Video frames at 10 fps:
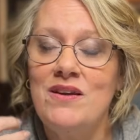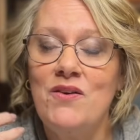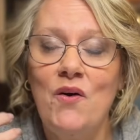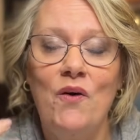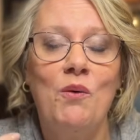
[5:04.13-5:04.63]

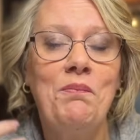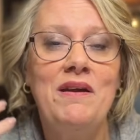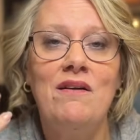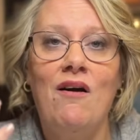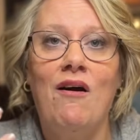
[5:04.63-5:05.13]
an
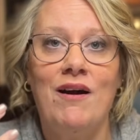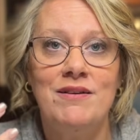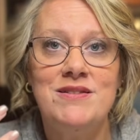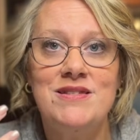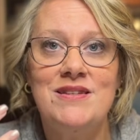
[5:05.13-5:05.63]
open
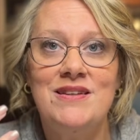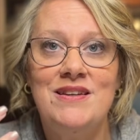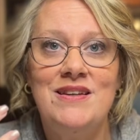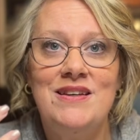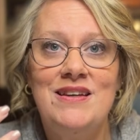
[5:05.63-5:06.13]
heart
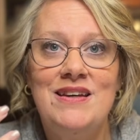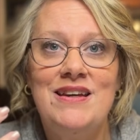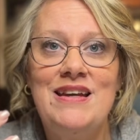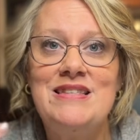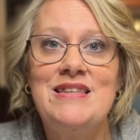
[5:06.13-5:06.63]

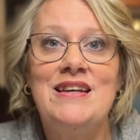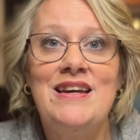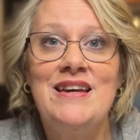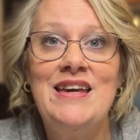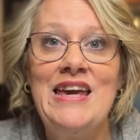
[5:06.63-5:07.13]
and
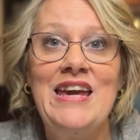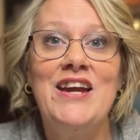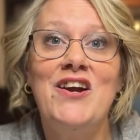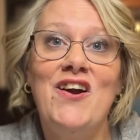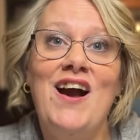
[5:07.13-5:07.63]
say,
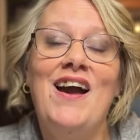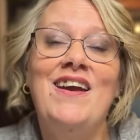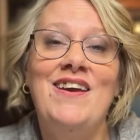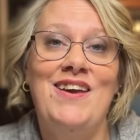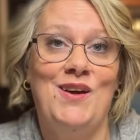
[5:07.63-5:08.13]
"Here
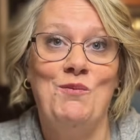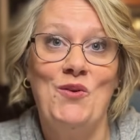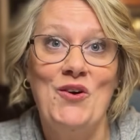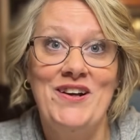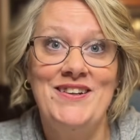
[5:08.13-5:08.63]
I am,
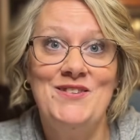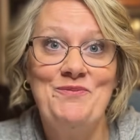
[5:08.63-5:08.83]
Lord."